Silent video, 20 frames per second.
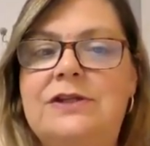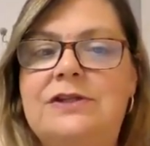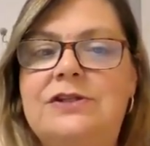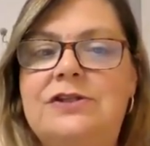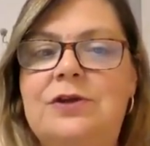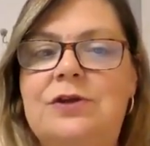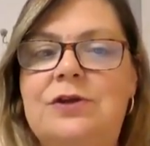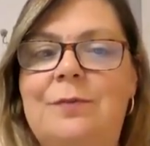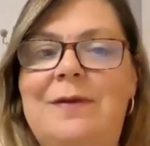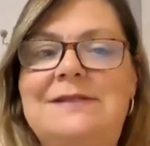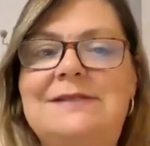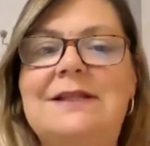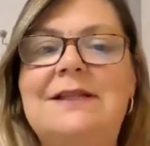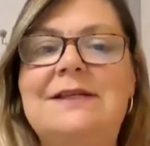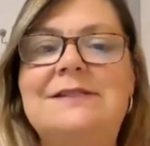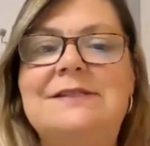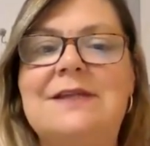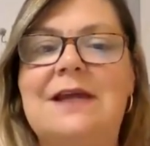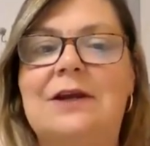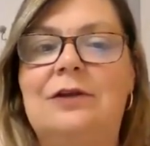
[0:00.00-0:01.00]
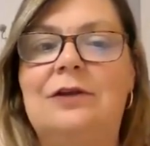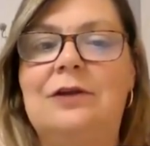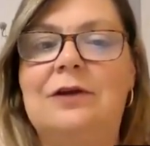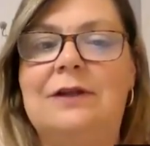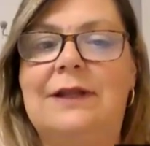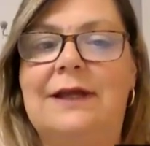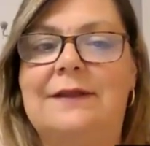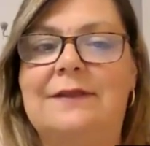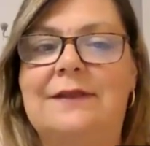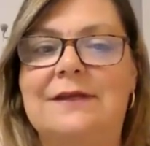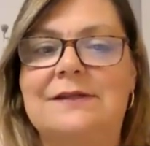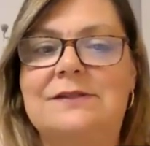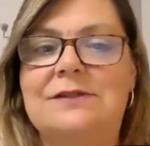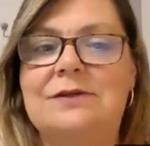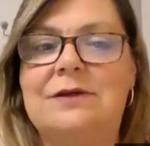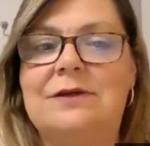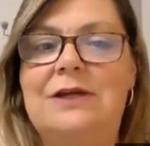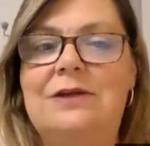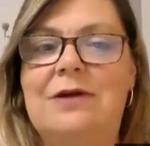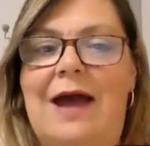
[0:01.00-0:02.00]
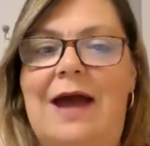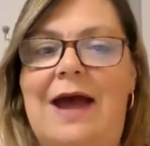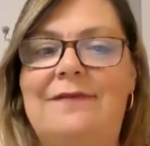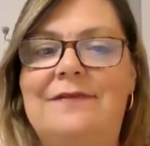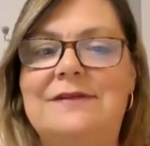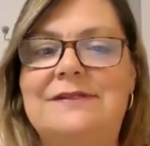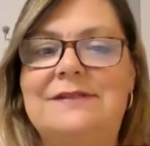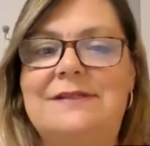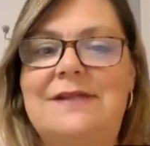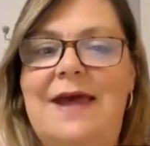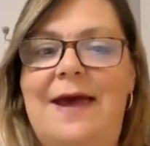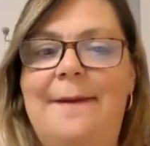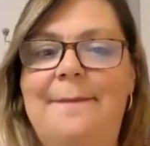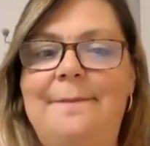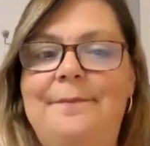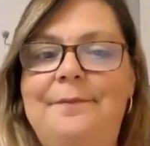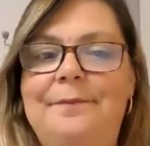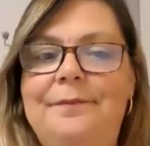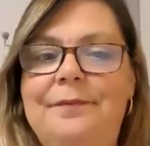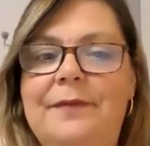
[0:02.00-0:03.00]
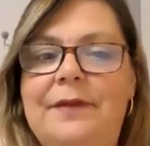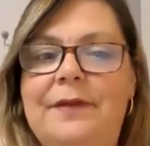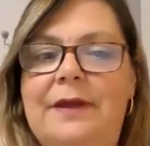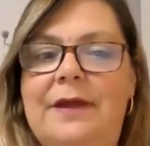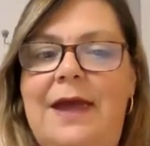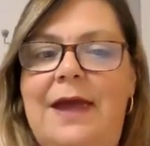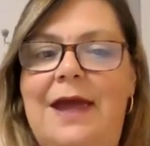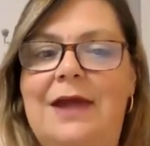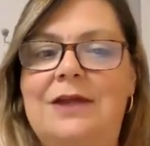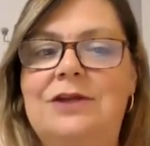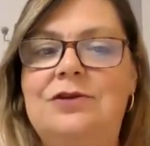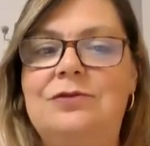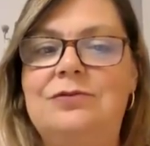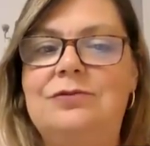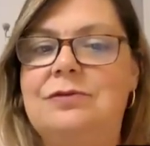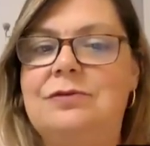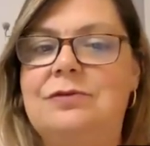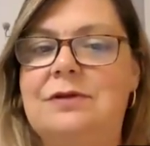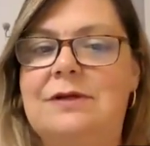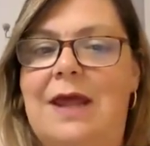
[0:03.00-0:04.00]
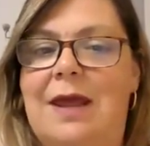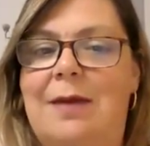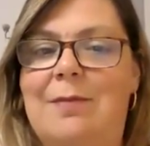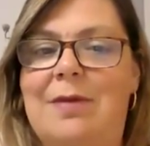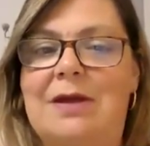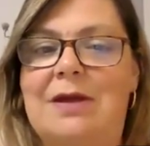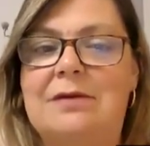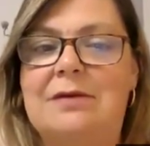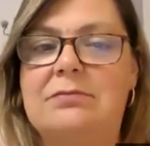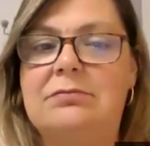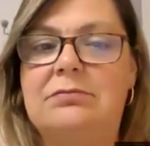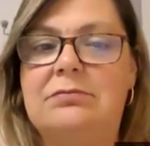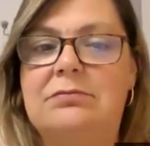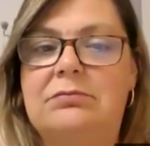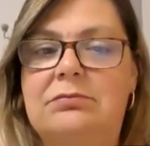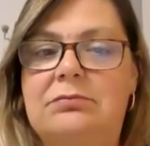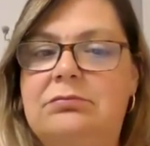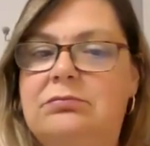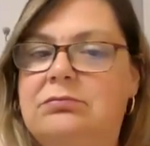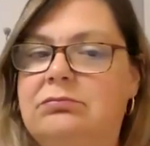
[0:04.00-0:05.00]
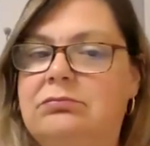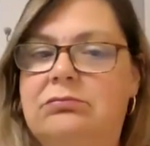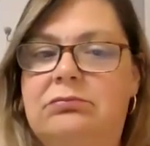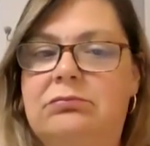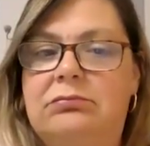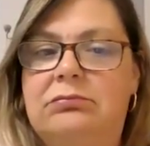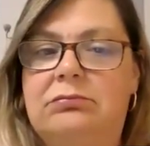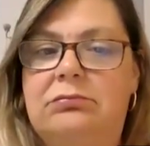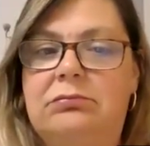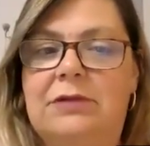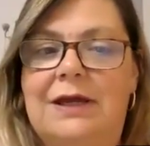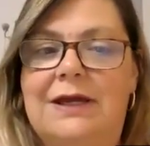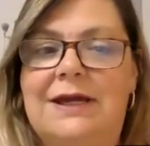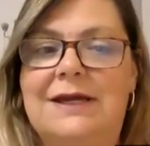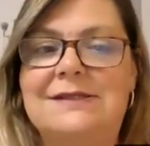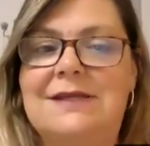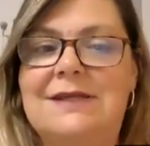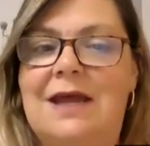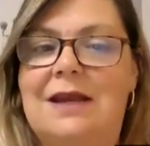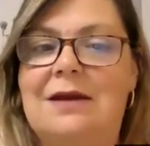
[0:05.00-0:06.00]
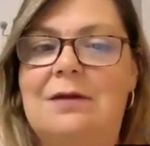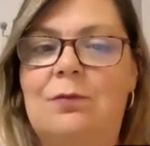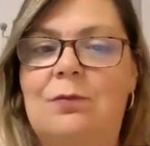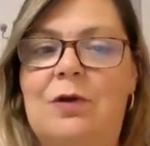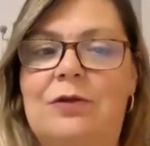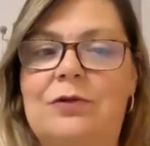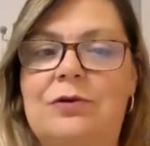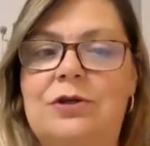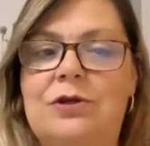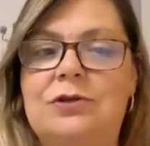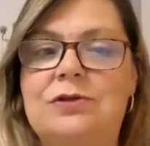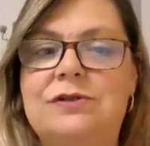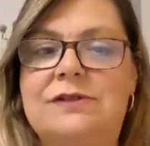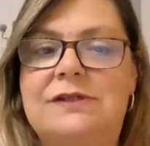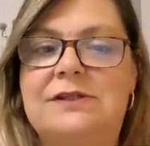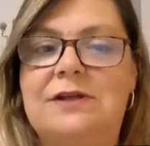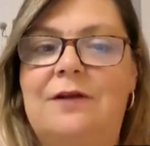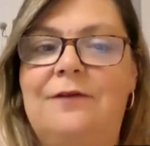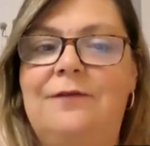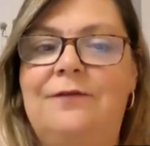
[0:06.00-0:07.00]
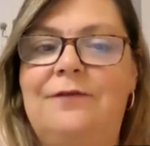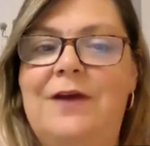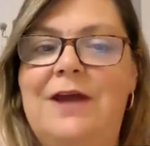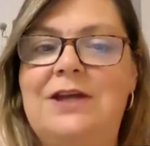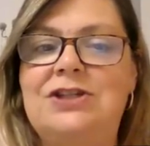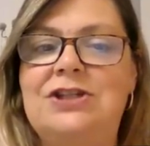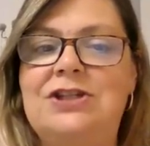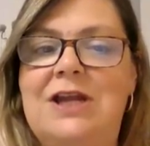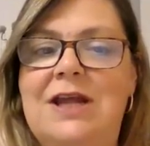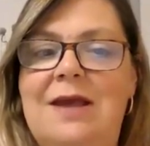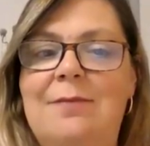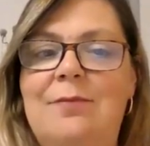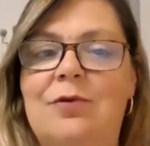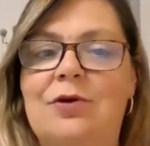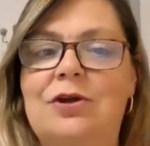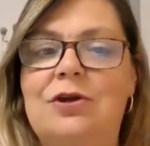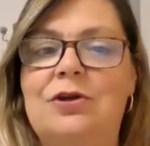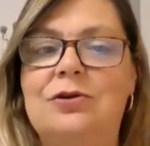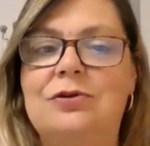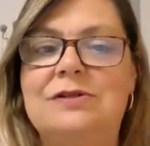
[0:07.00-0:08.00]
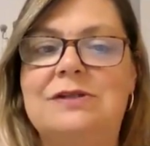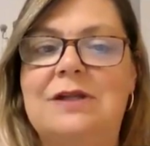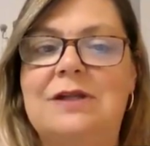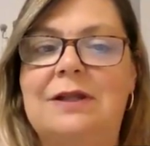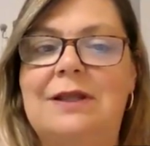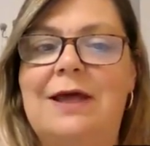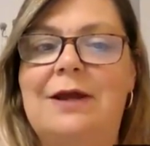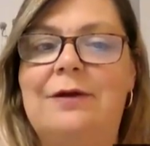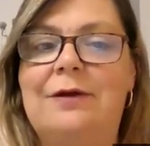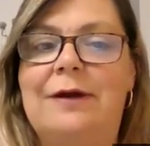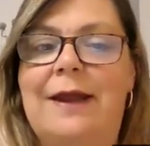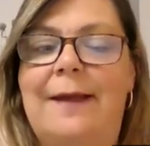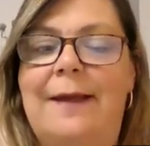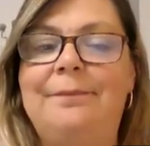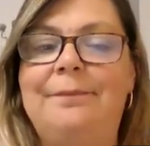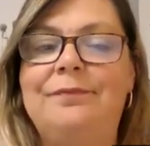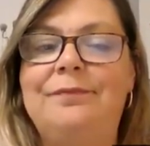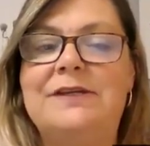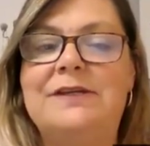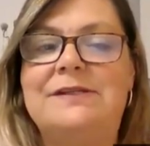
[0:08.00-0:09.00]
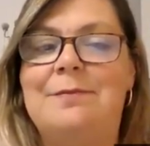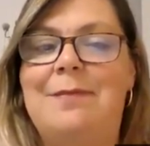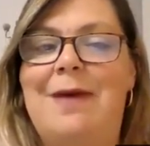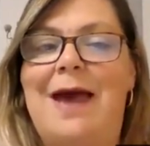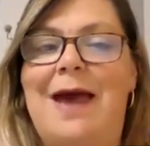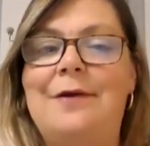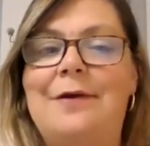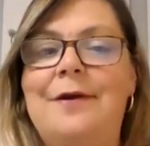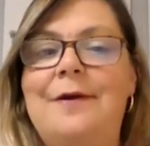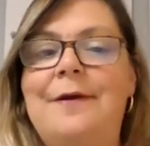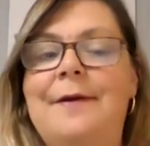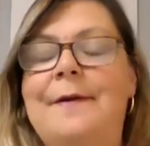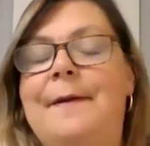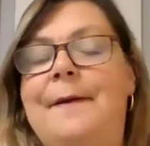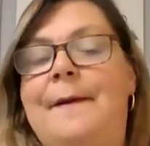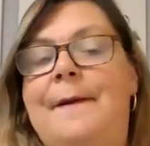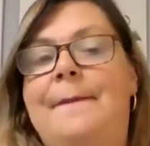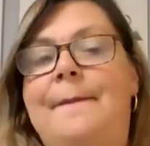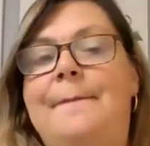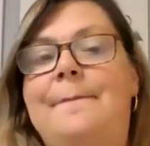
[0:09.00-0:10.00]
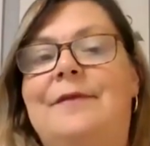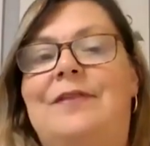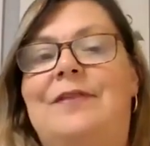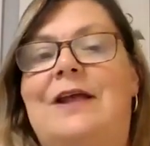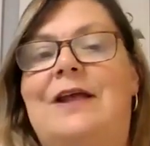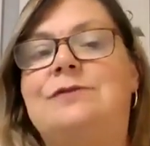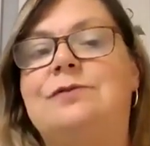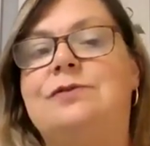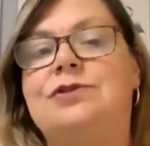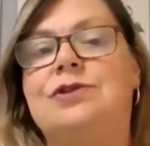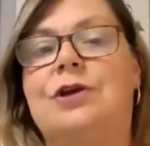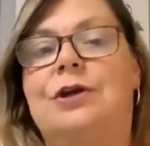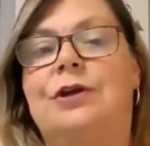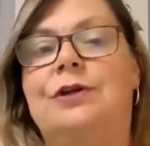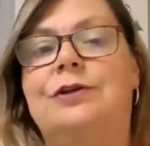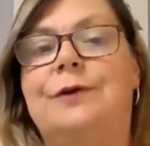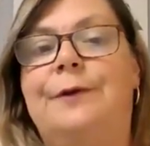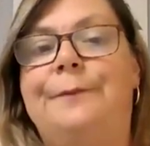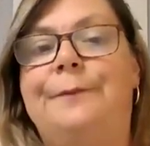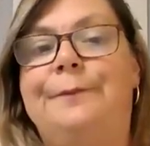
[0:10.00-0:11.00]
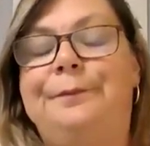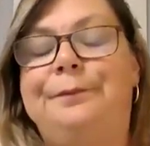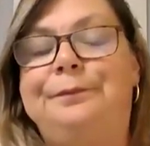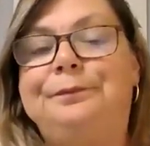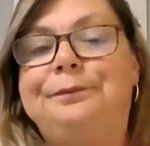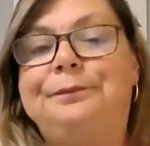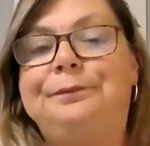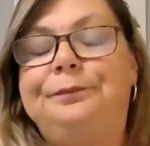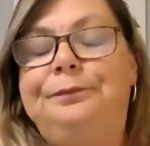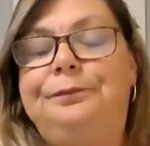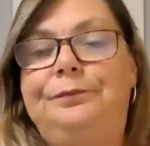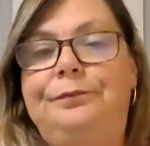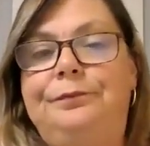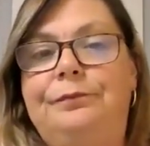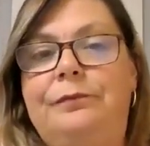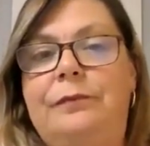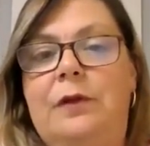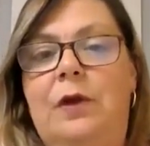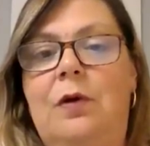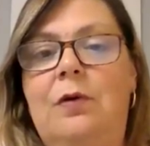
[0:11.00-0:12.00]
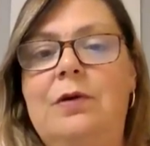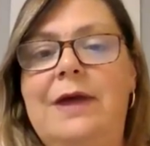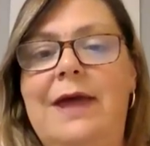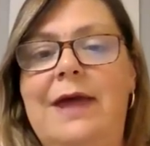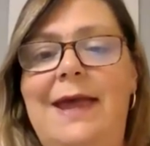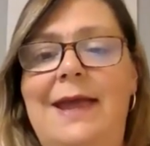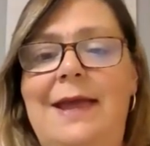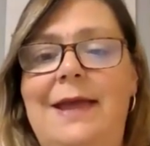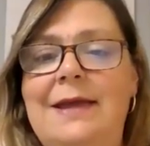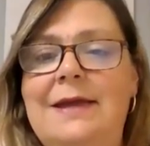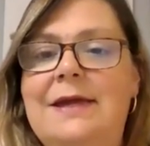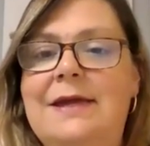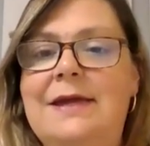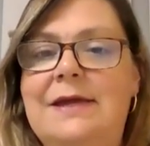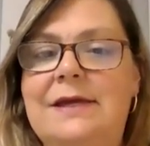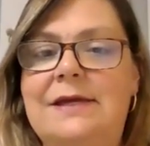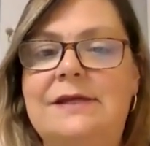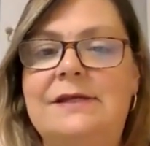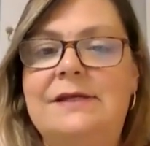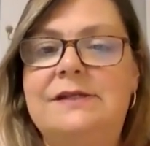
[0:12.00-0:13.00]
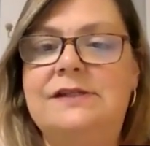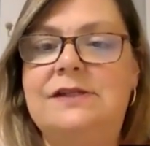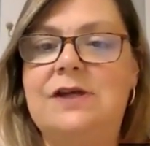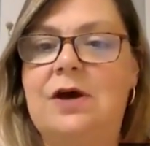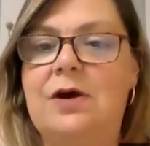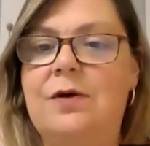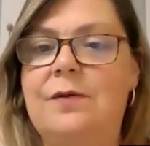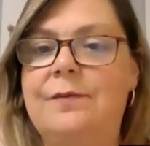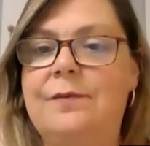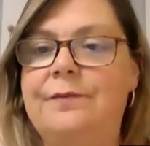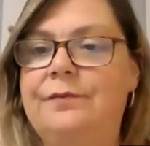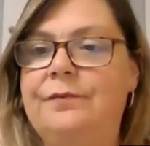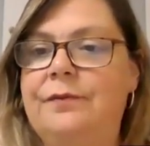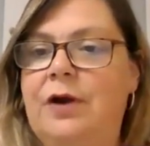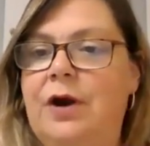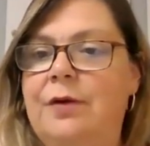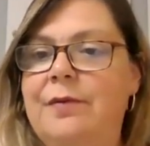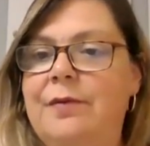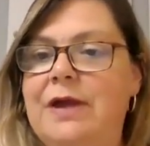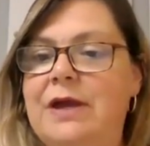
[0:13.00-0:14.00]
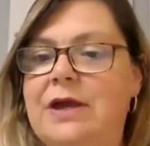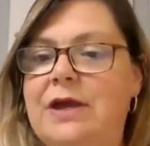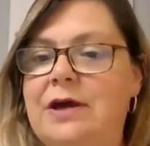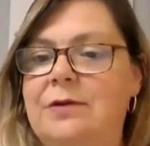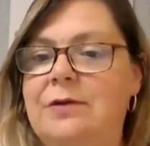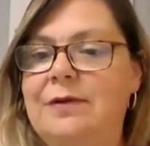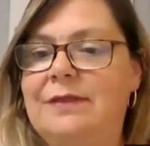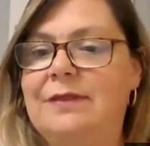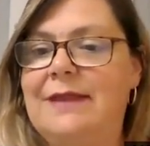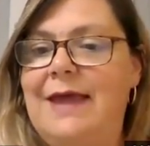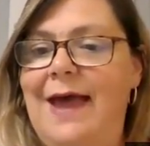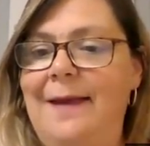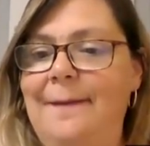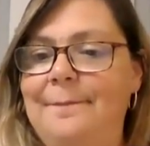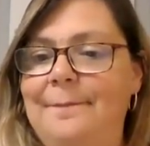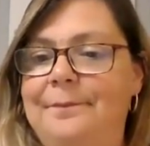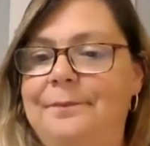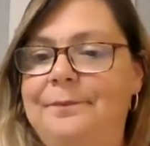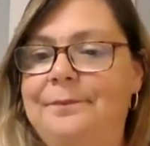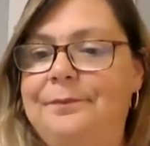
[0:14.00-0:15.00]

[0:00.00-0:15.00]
So basically it's going to look like this, okay? You add the stem and you name it. Like I said, whether you use the solfège name or you use the letter name, doesn't matter, but that's what you're going to do. Okay, so are we good with that?